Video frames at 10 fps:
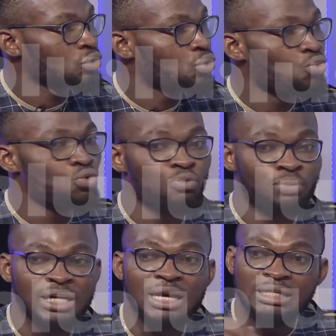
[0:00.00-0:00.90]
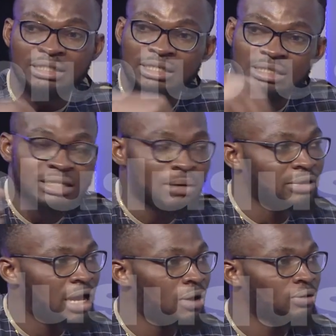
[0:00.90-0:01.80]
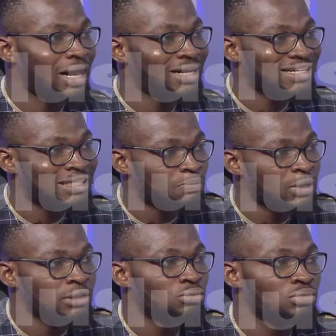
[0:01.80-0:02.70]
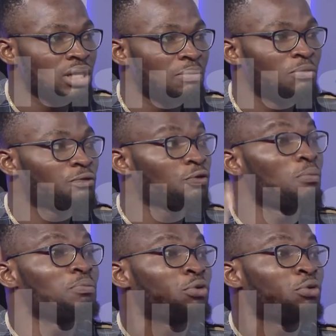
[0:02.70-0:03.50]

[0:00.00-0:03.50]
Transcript: who will bring and sit them down and explain to them from